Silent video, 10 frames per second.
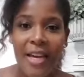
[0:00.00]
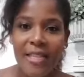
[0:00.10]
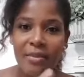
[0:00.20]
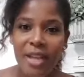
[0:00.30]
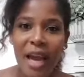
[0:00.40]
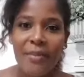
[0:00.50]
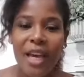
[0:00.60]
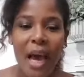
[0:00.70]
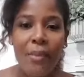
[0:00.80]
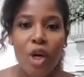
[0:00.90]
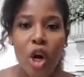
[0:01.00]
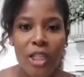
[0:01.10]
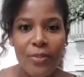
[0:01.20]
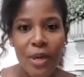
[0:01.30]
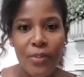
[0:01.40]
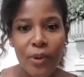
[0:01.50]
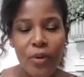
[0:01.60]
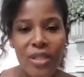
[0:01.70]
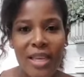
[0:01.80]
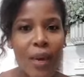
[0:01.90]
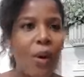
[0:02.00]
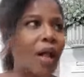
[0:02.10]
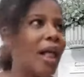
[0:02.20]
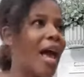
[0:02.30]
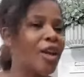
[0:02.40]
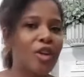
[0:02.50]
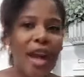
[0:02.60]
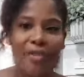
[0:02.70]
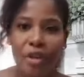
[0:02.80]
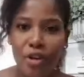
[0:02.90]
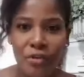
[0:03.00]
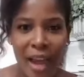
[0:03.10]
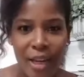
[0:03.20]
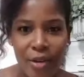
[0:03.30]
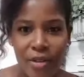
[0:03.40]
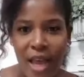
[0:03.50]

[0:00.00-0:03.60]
Sometimes I come across people who say, well, I could have no values.